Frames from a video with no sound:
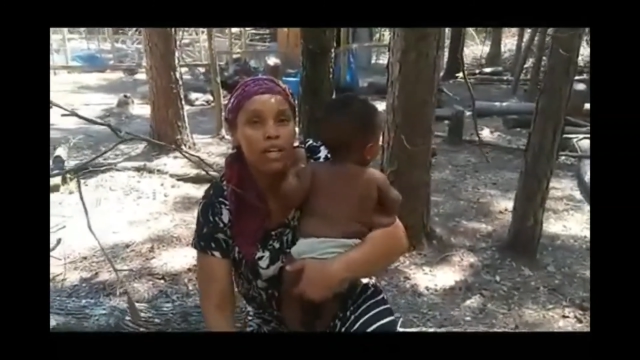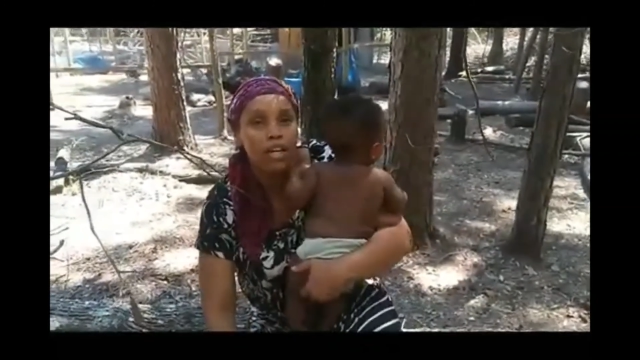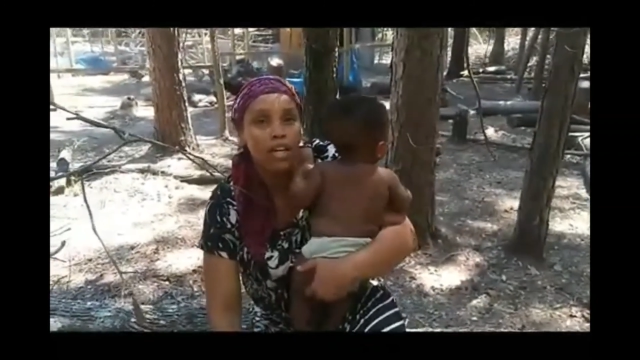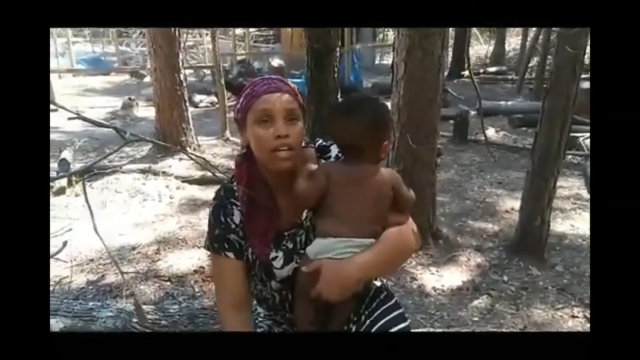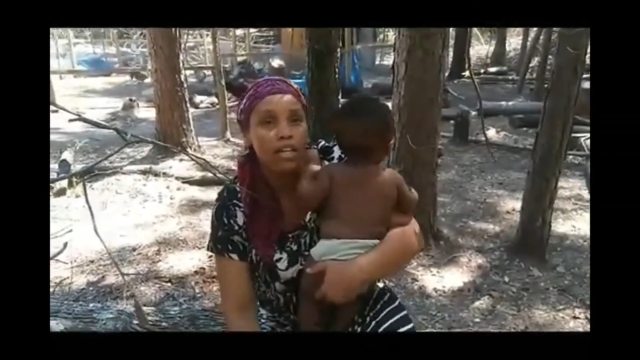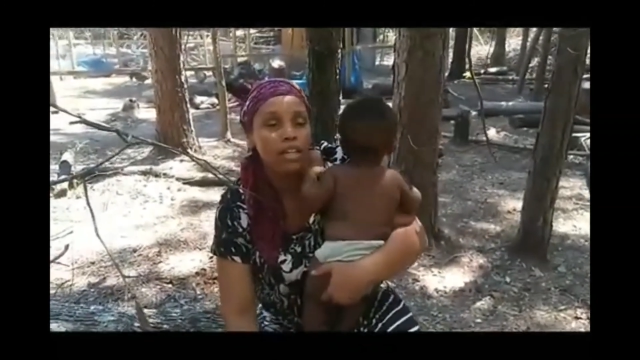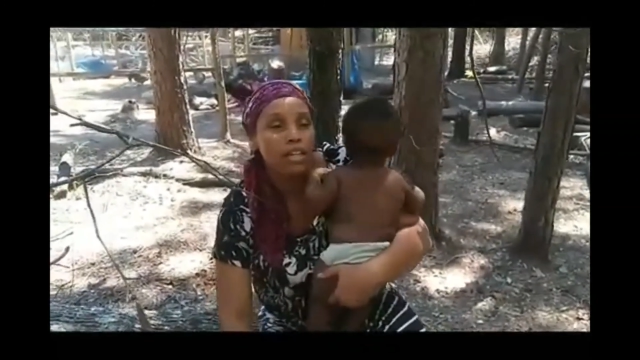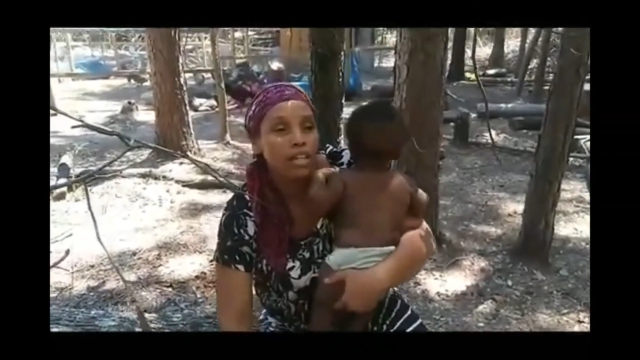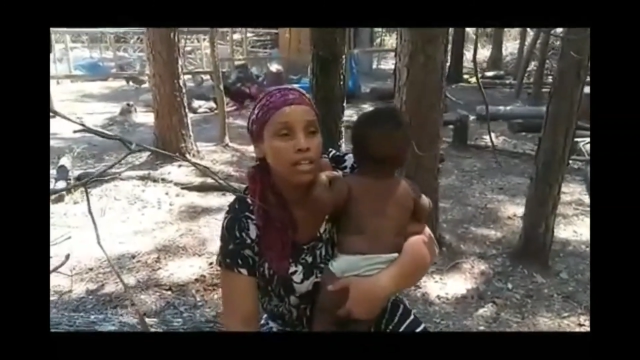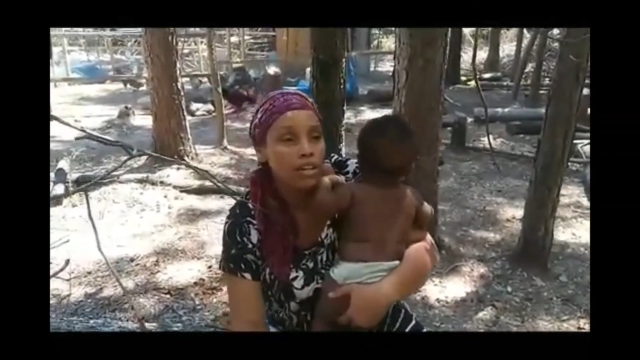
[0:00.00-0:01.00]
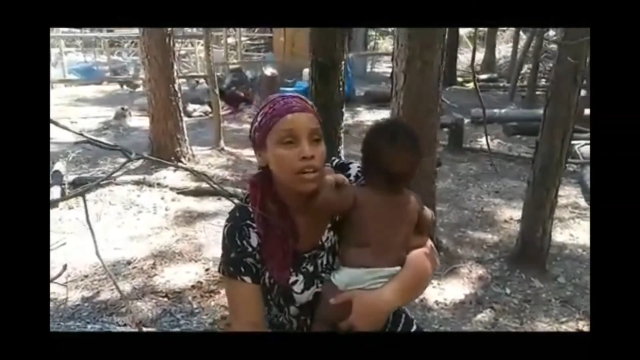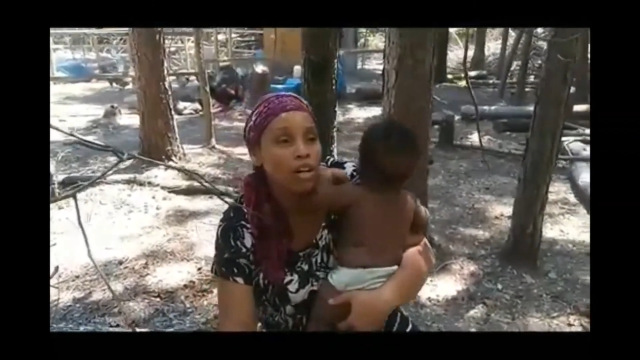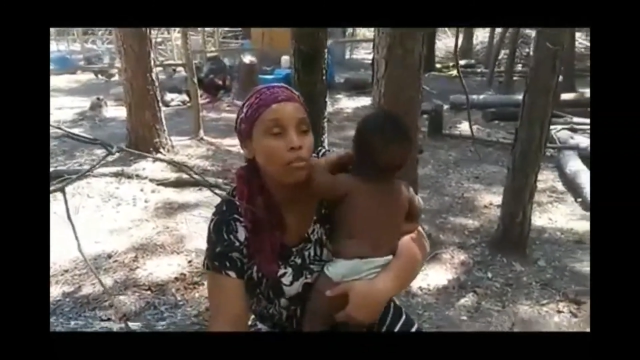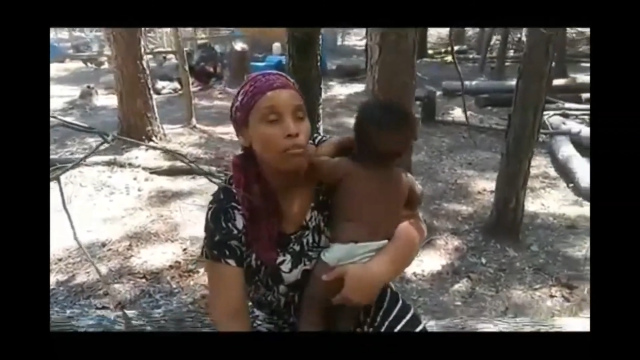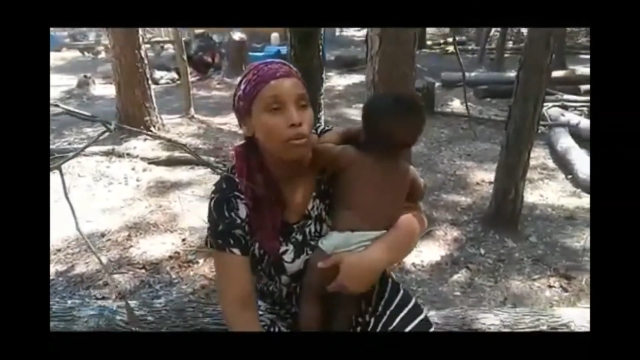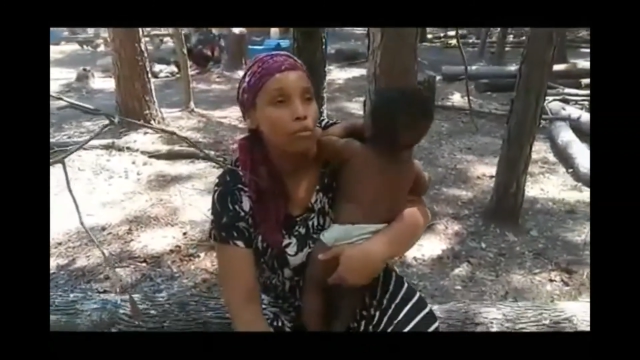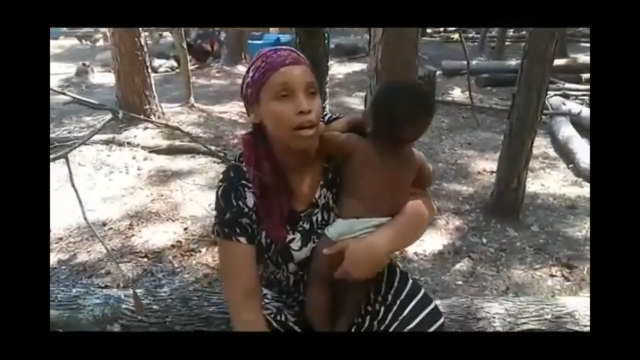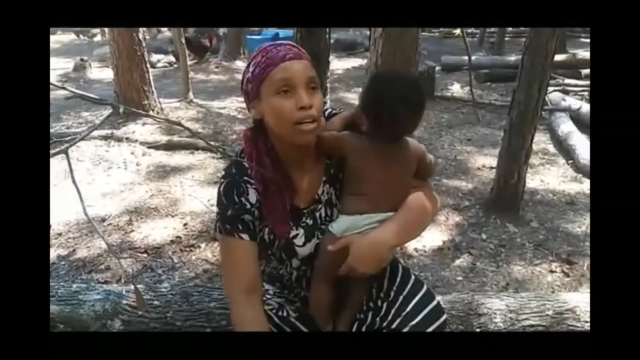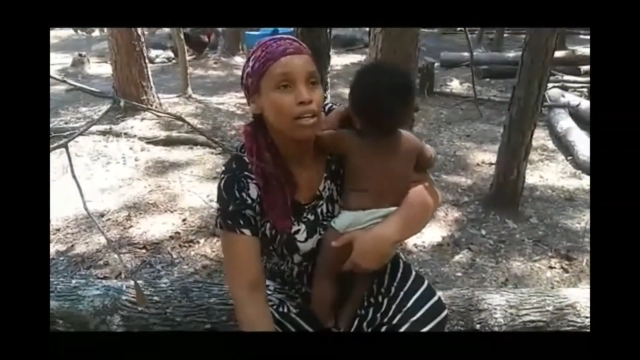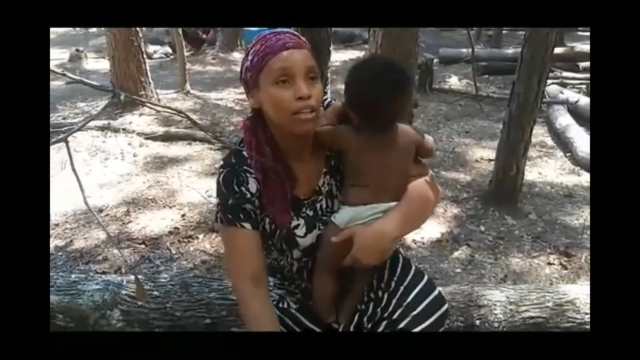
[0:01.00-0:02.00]
and you're humble
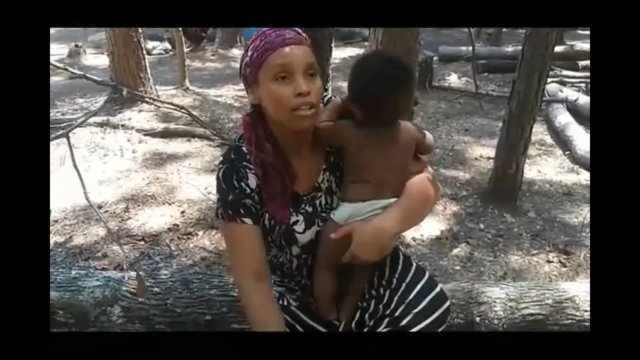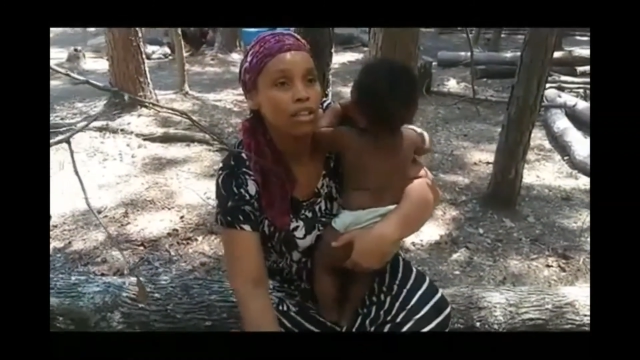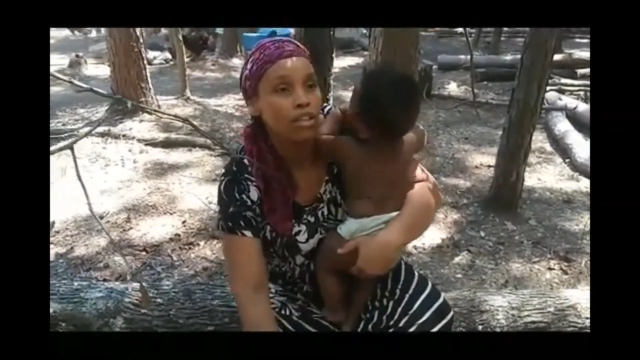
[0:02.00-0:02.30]
about it,